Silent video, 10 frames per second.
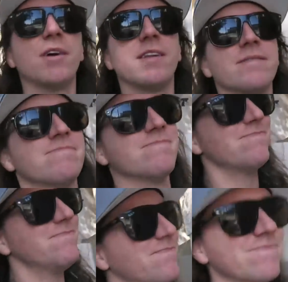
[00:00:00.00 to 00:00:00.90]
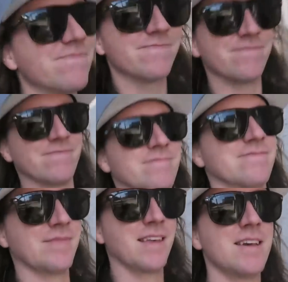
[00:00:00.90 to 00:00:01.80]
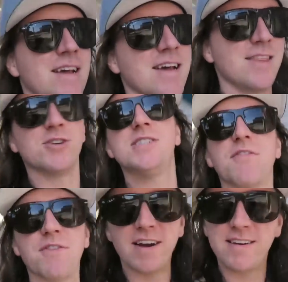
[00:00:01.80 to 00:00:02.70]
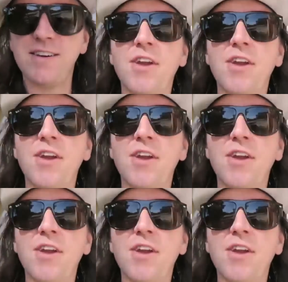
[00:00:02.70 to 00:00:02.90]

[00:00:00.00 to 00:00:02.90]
but mm, they're different. It's